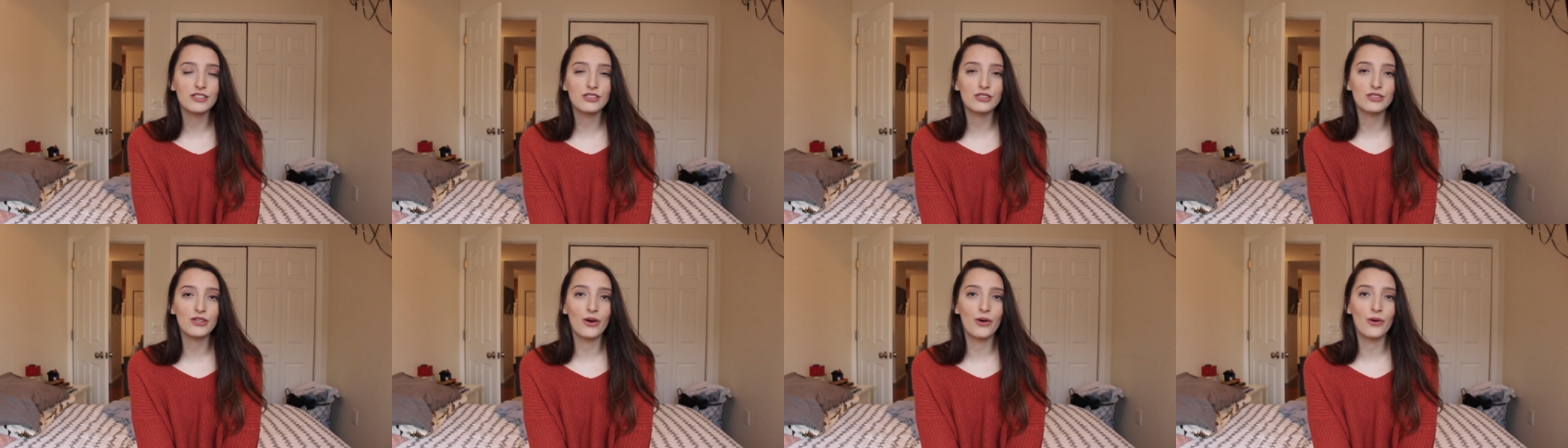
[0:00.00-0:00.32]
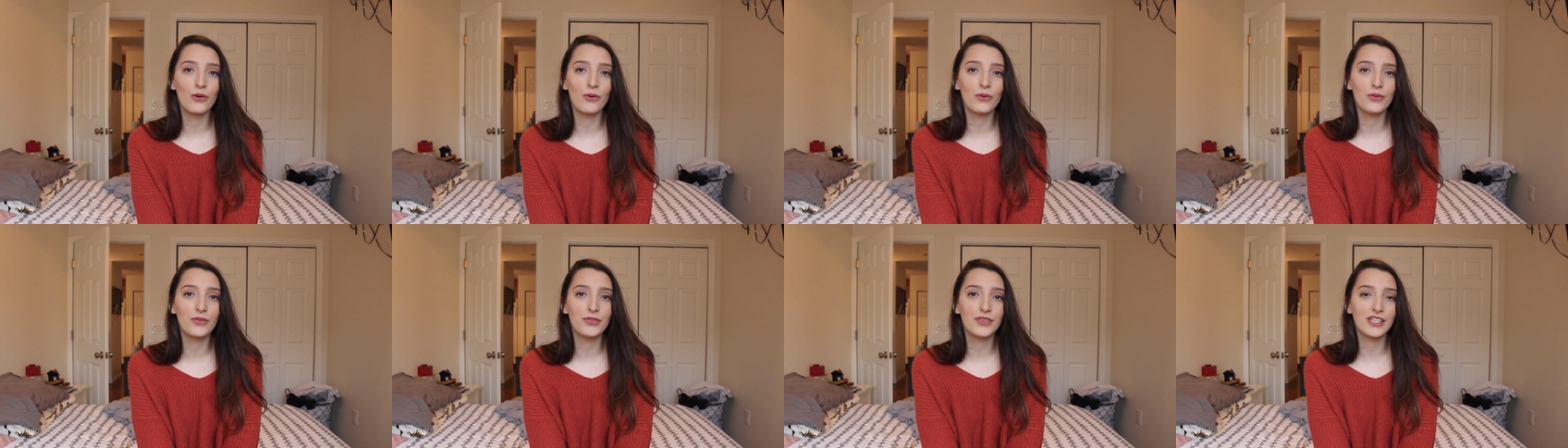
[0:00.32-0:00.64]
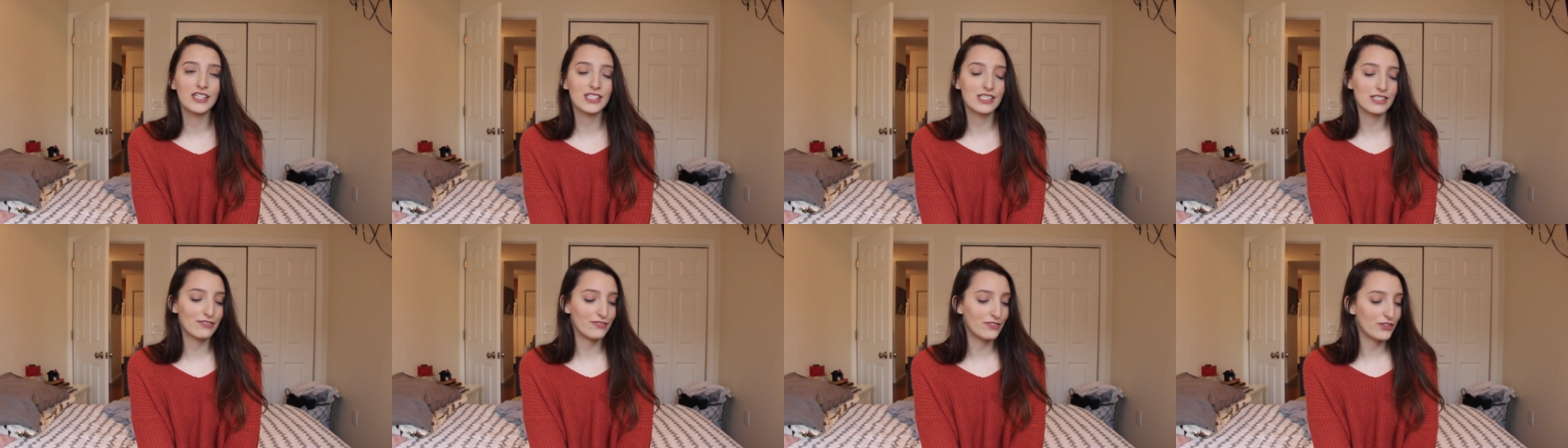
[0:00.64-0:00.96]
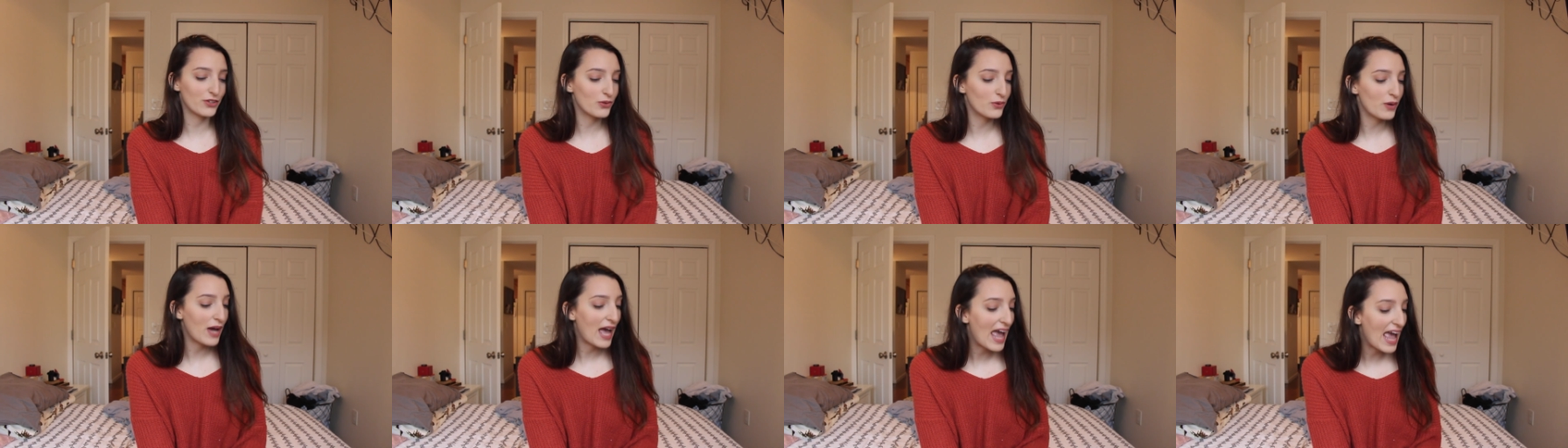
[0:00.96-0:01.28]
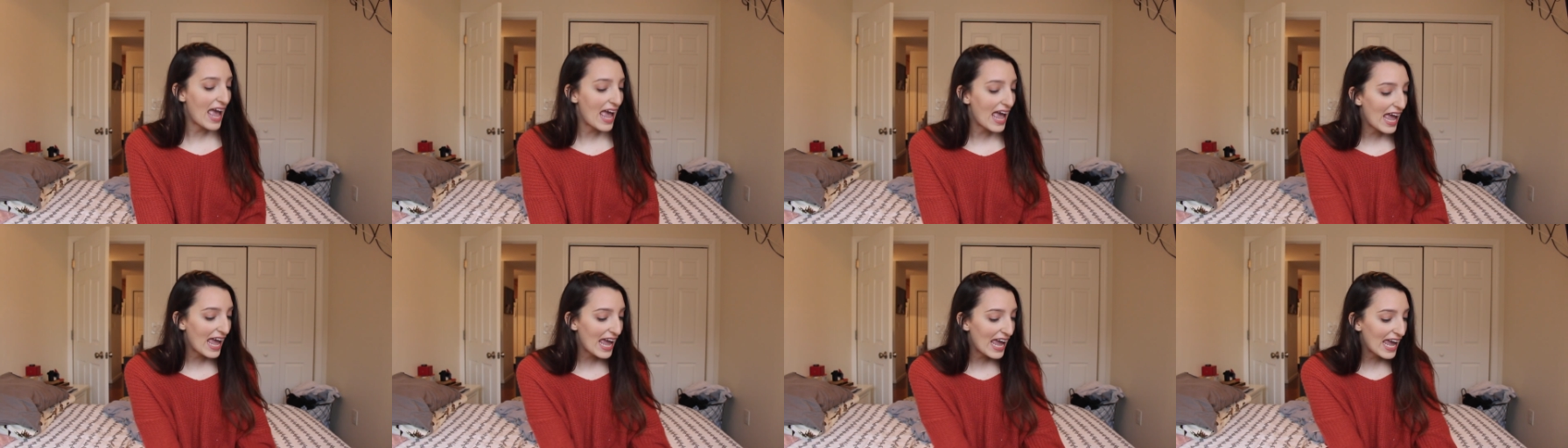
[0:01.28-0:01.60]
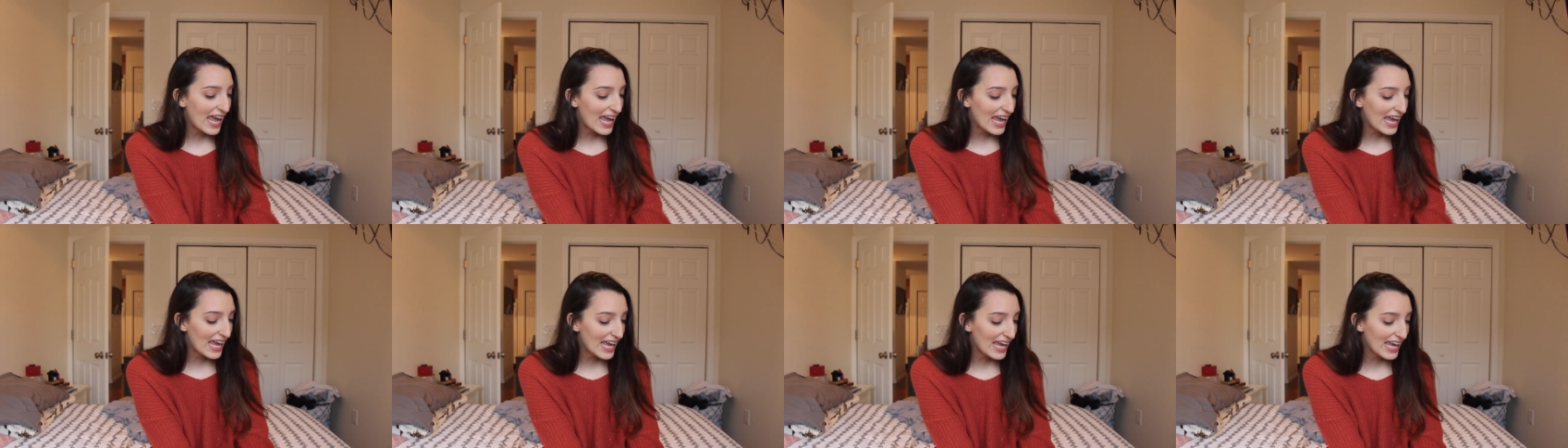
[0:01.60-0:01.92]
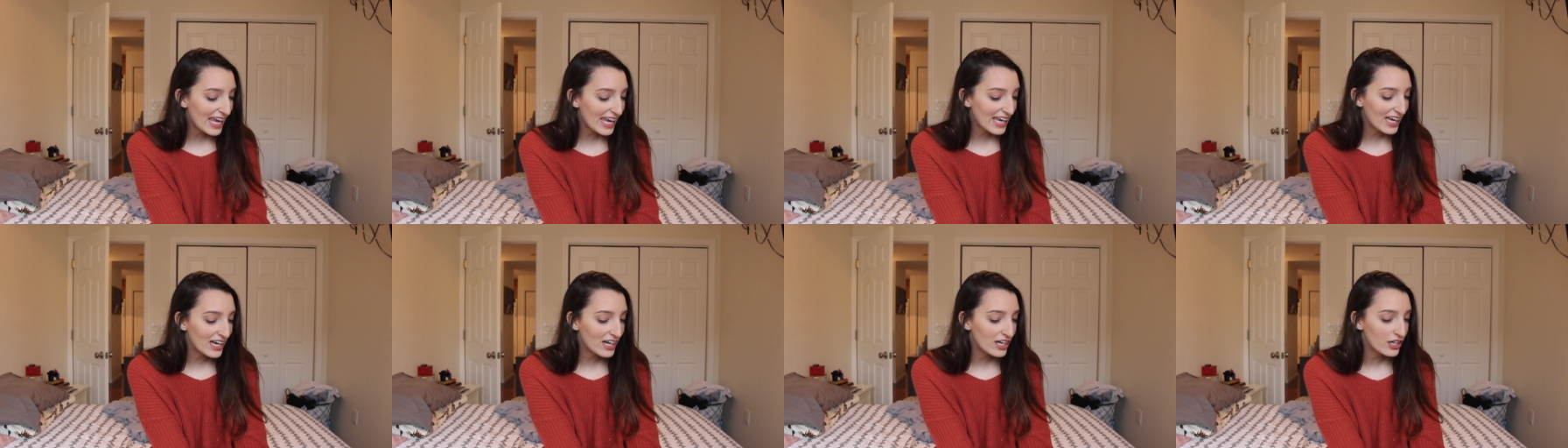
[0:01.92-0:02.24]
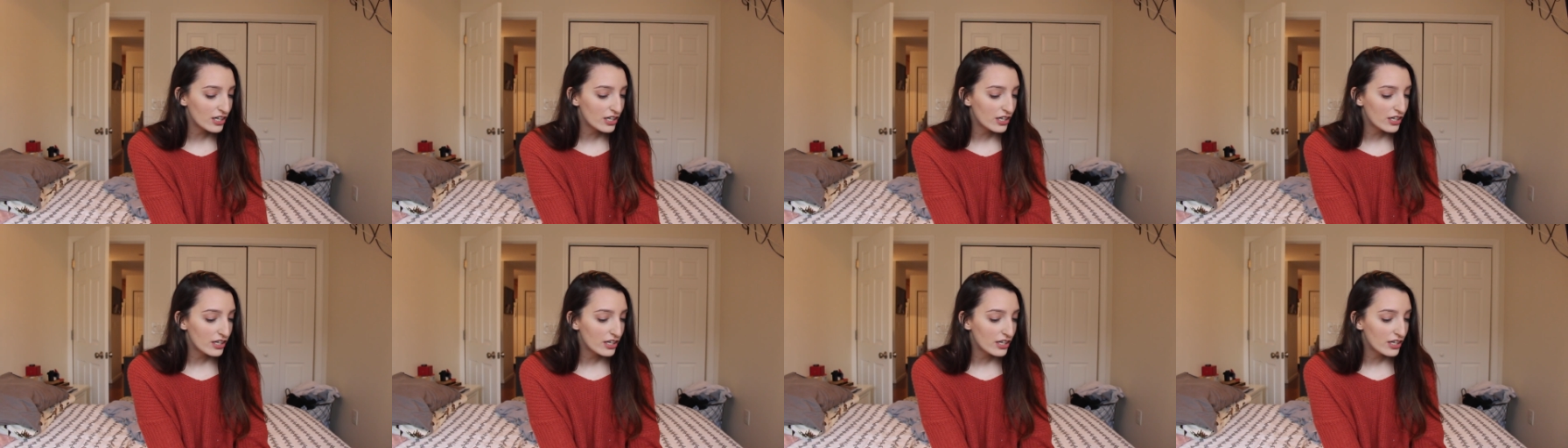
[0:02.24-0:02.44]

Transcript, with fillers: so these few, hey,